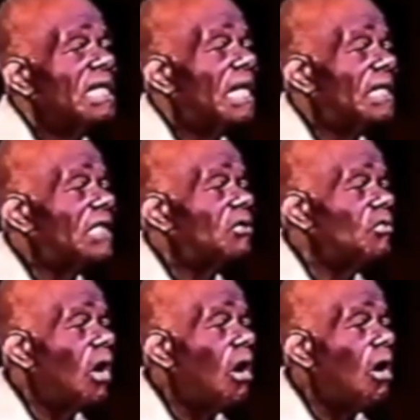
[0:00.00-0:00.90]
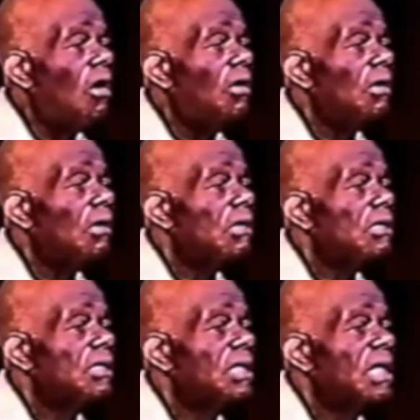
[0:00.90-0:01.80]
Now that's raw
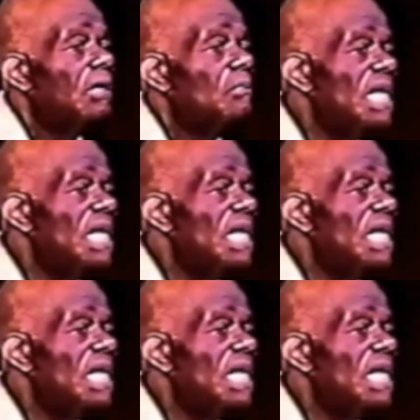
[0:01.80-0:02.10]
and